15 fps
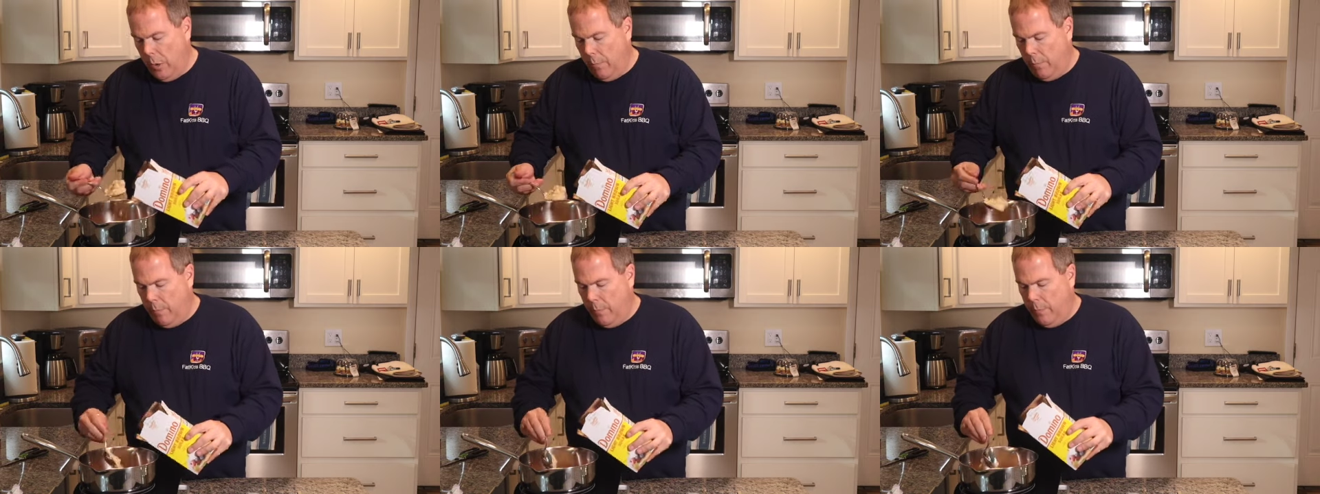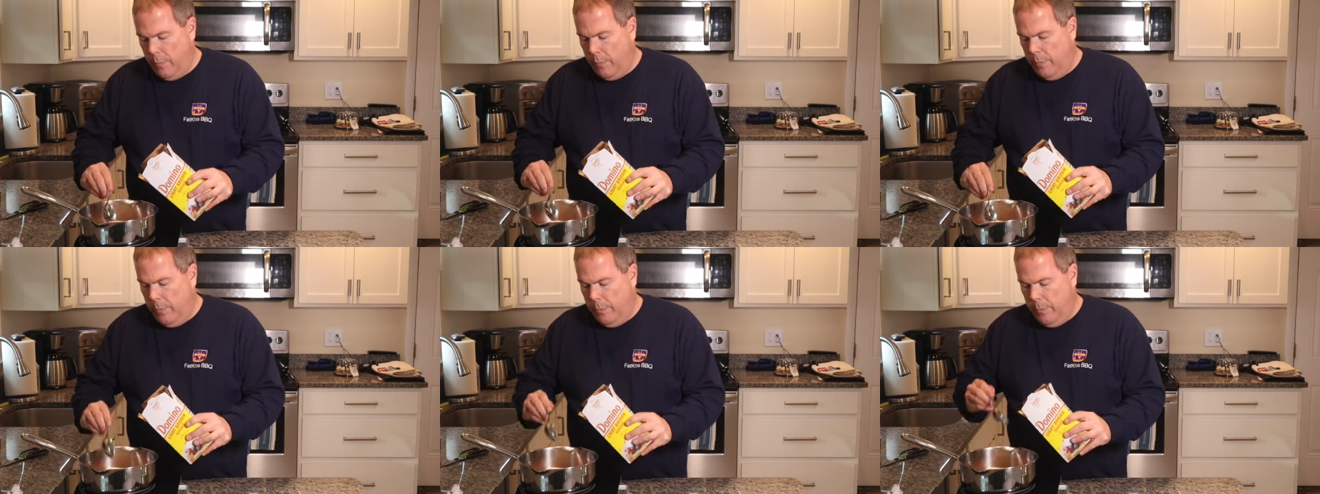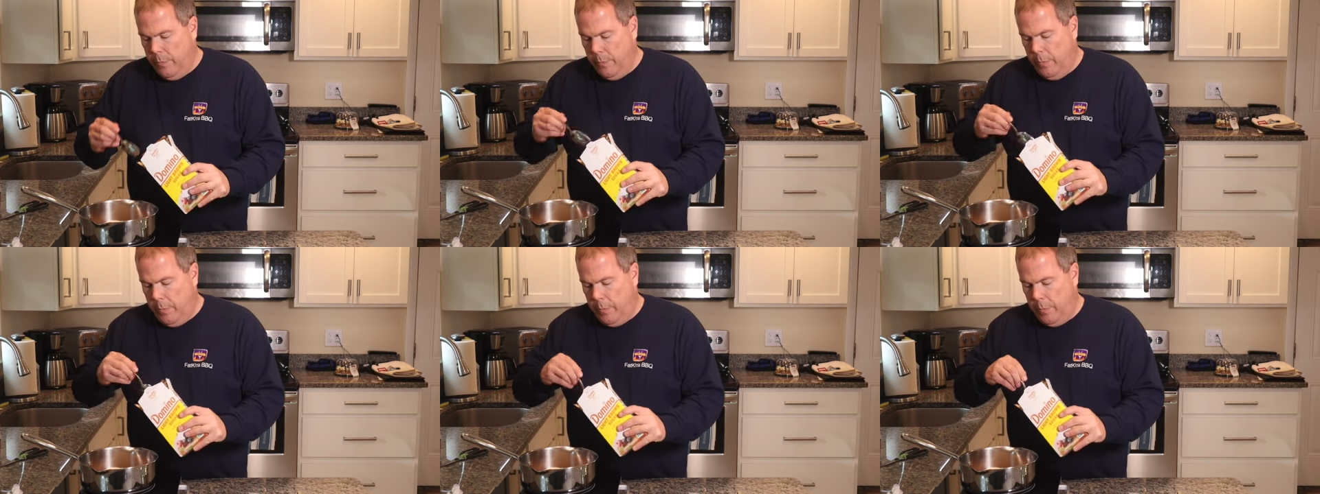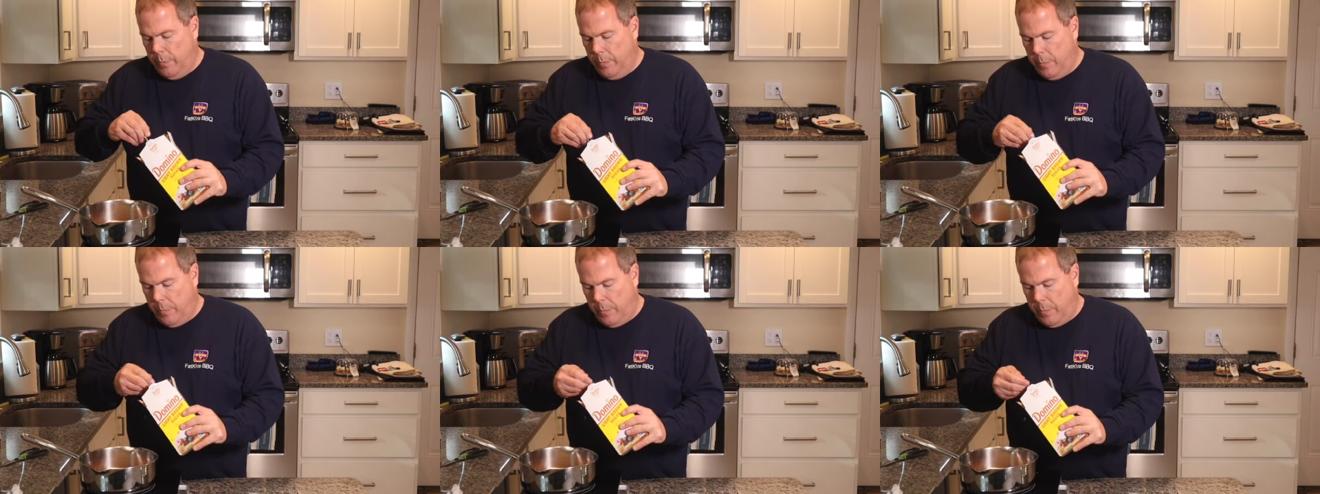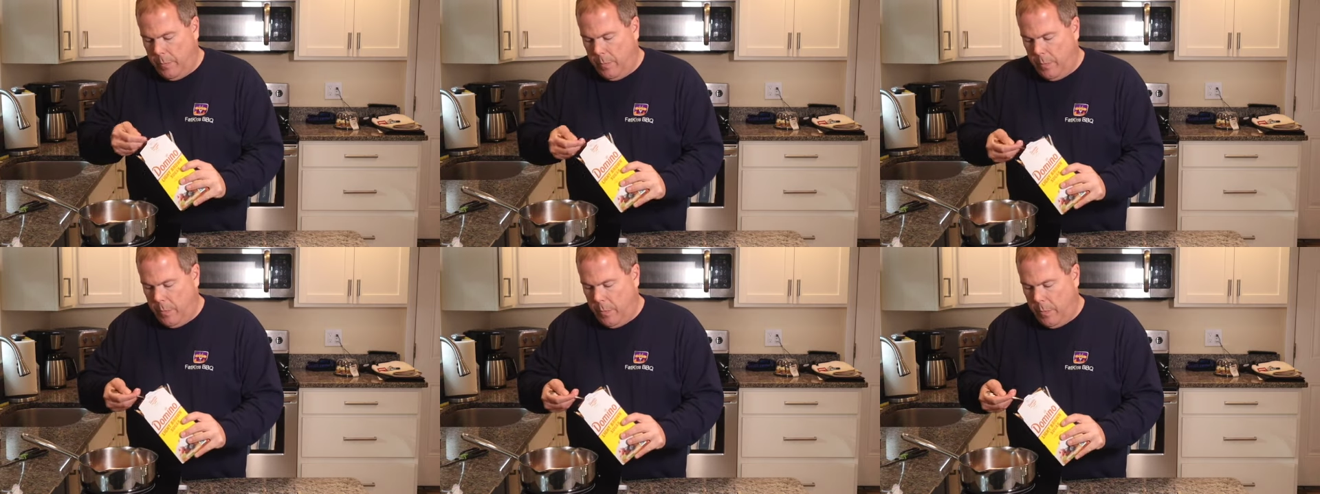
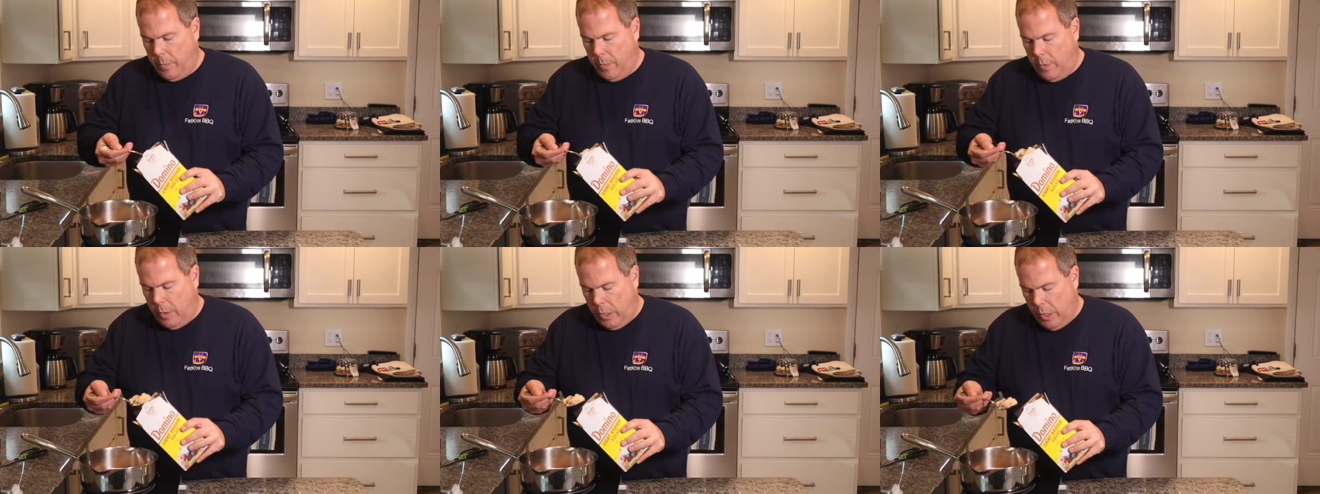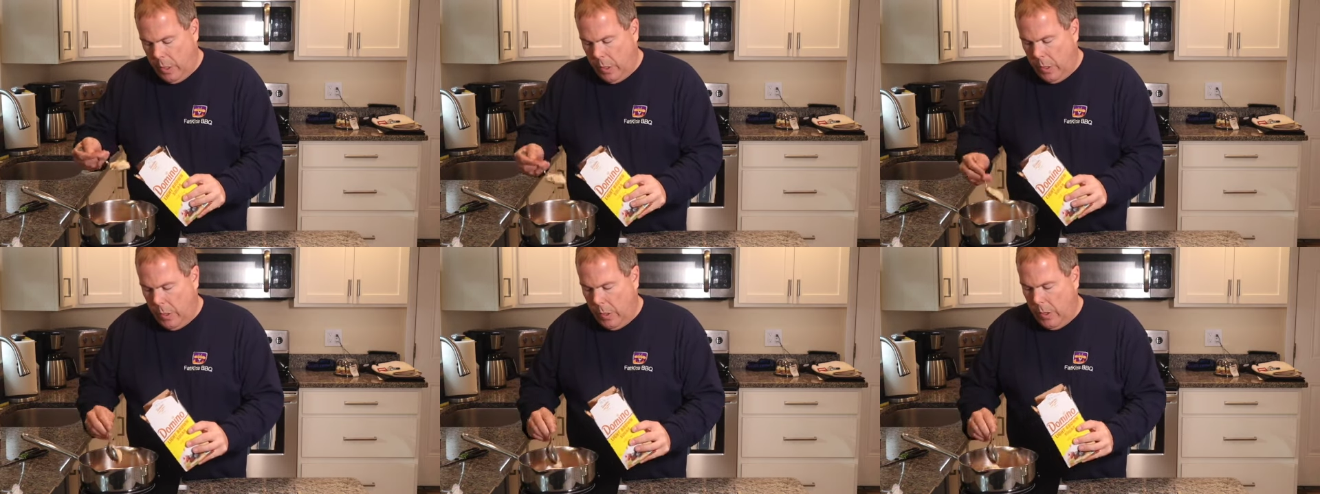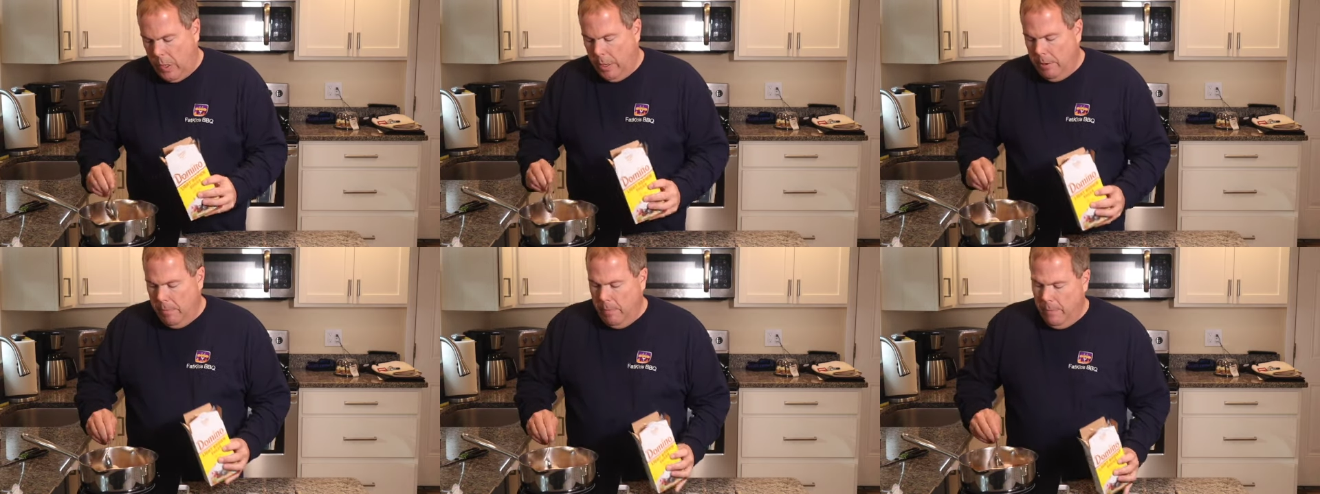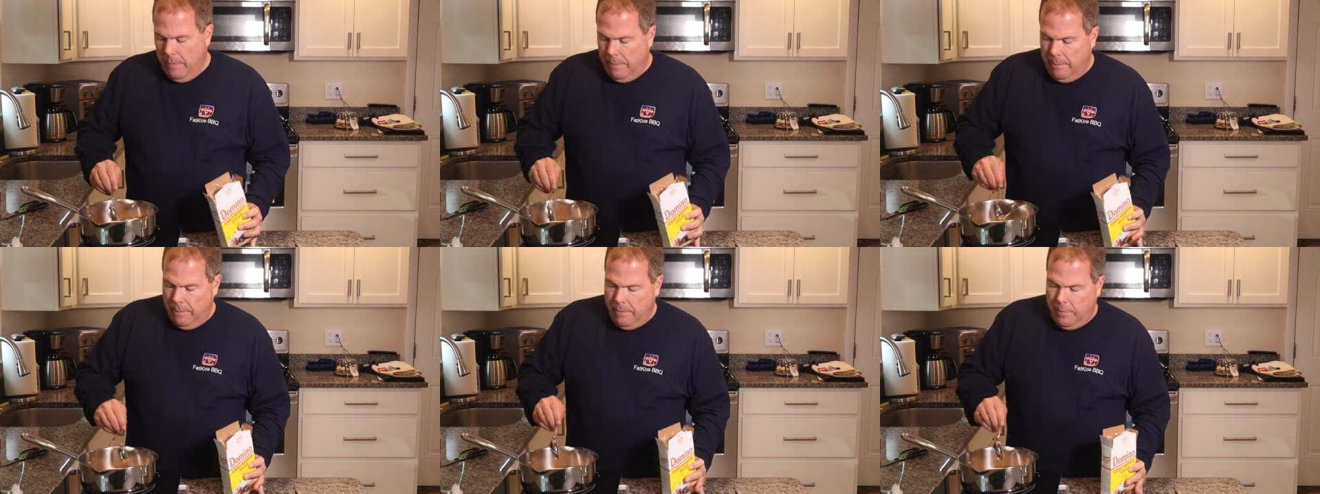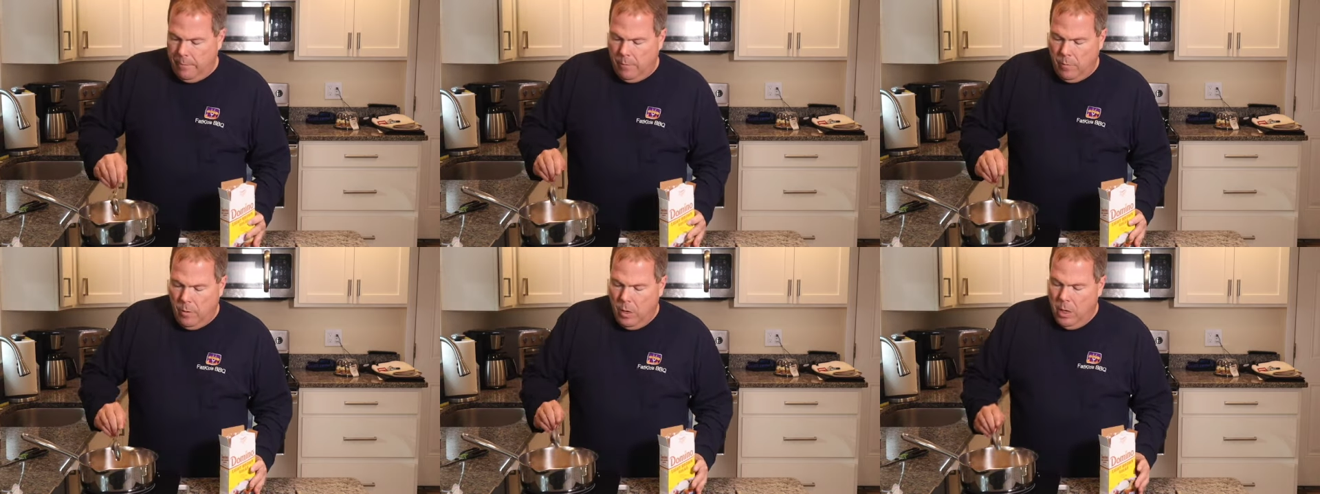
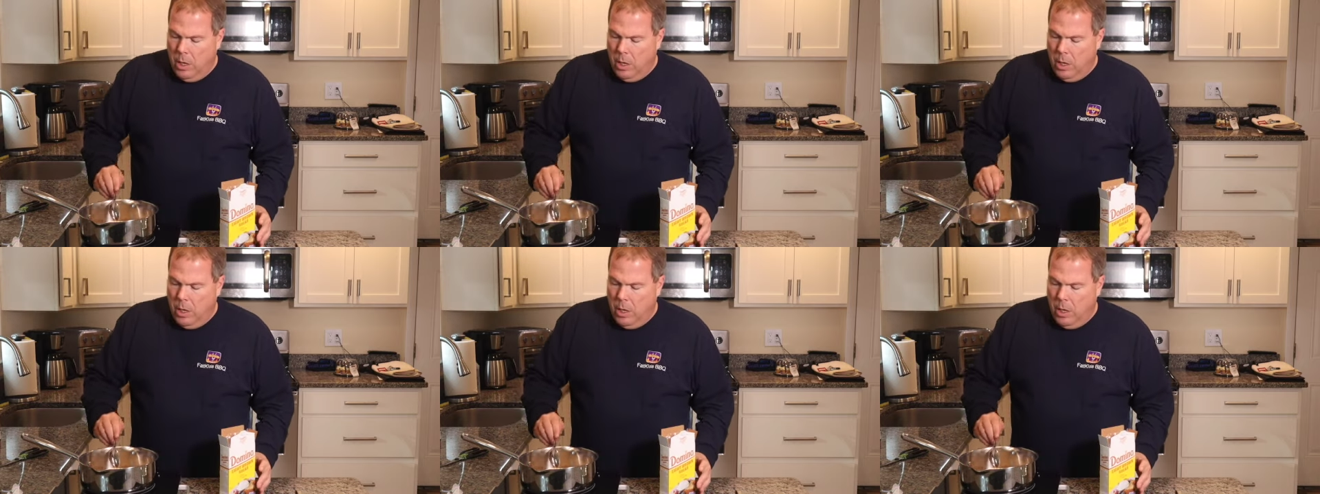[no speech]